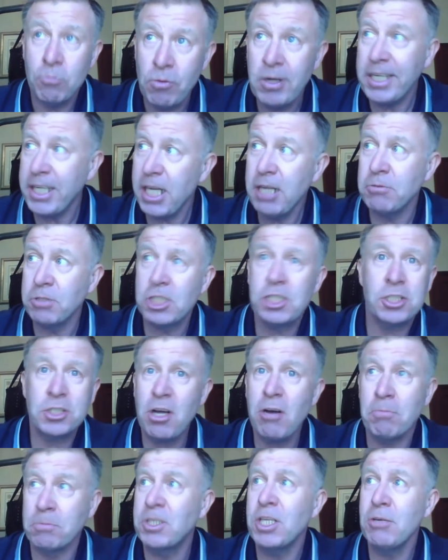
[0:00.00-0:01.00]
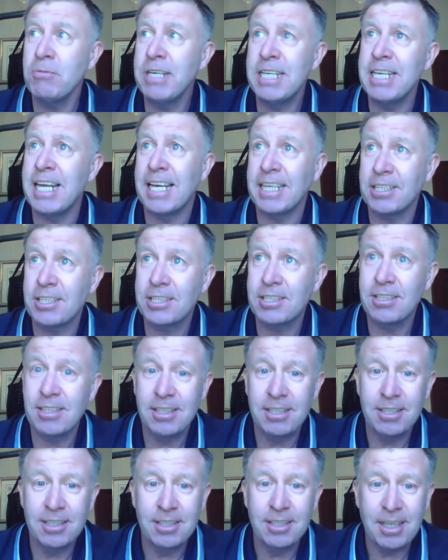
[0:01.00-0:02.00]
will you stop doing this?
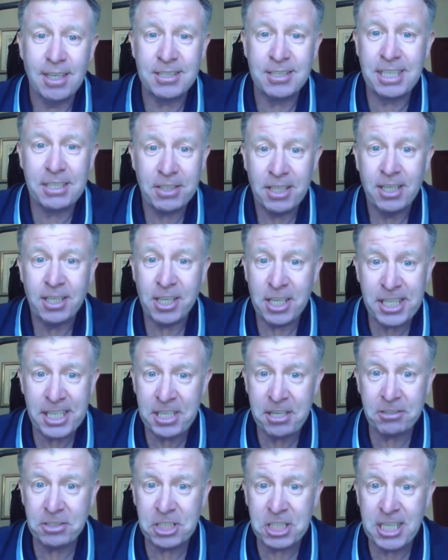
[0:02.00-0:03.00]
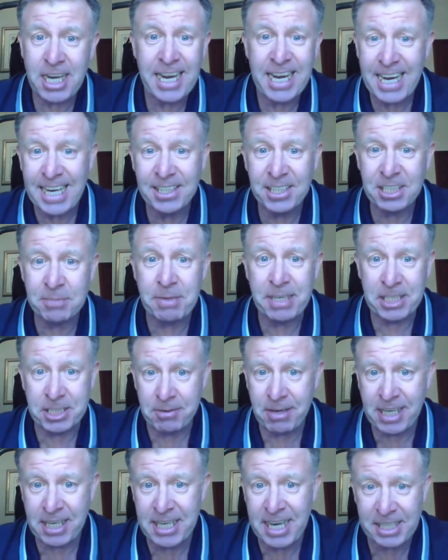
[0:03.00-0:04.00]
I said, can you not just lay it into me so
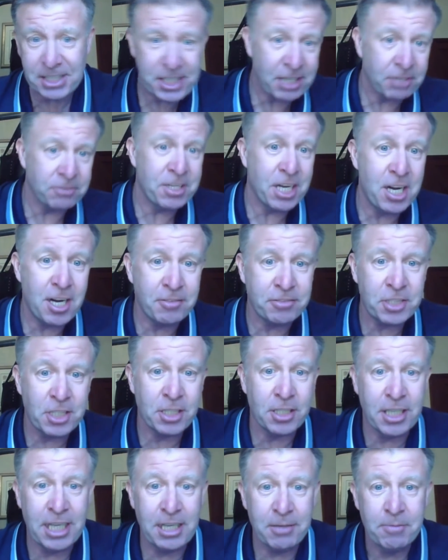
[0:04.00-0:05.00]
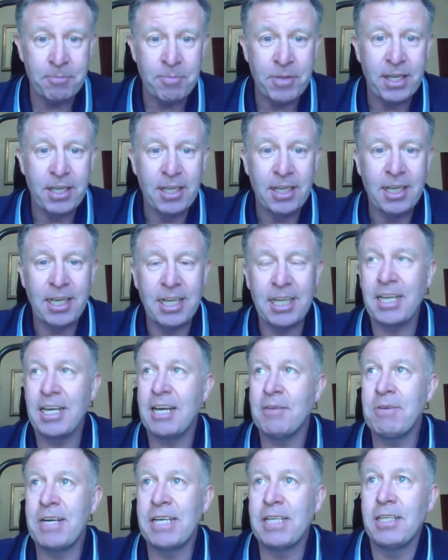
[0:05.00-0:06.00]
I can actually on the half turn it? And
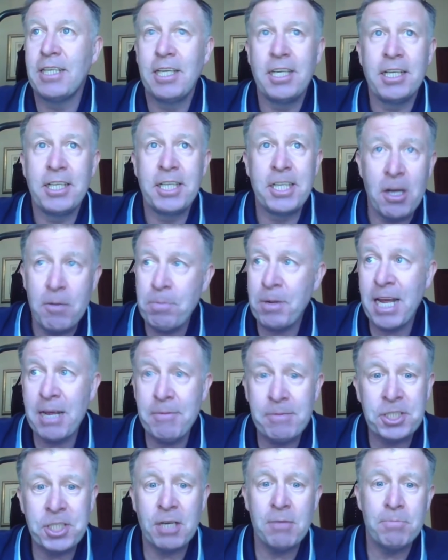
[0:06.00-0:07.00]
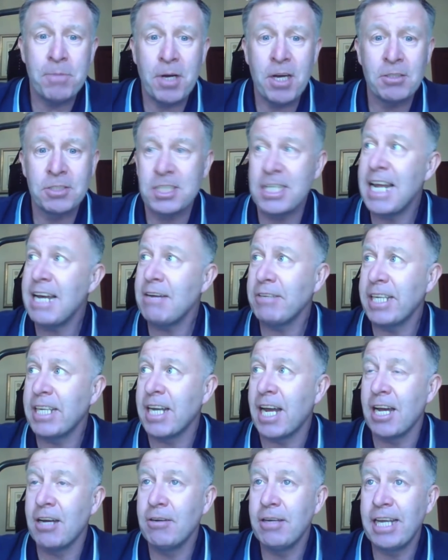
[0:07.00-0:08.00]
I went, you're not playing with John Barnes now, you
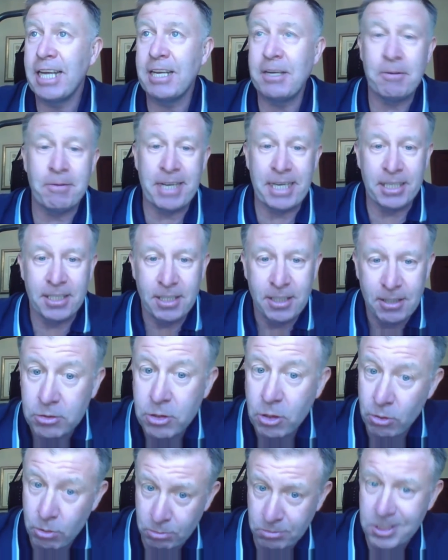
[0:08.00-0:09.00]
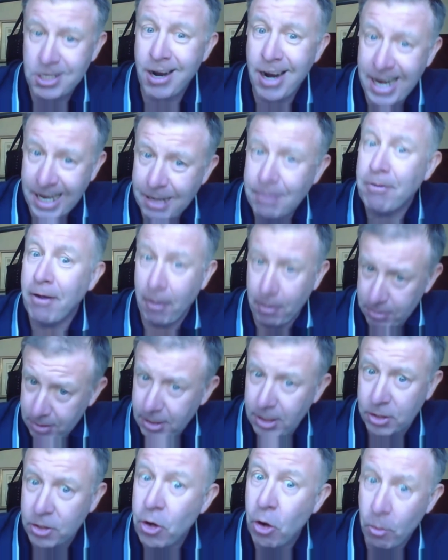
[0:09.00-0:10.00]
know. And he went, don't I
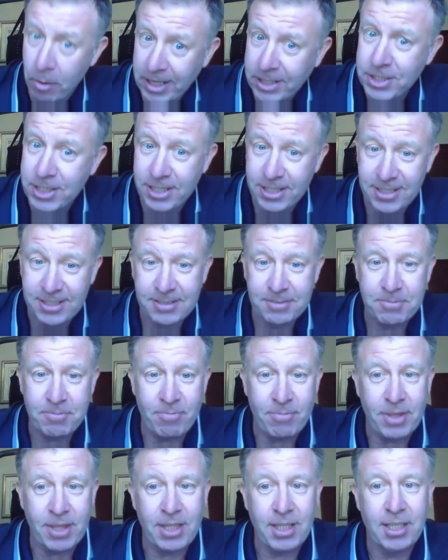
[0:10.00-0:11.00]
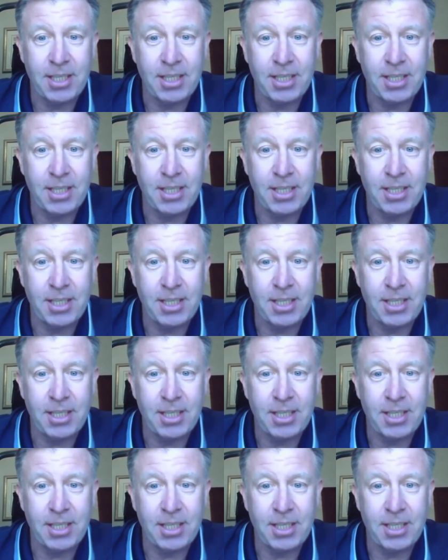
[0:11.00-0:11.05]
know it?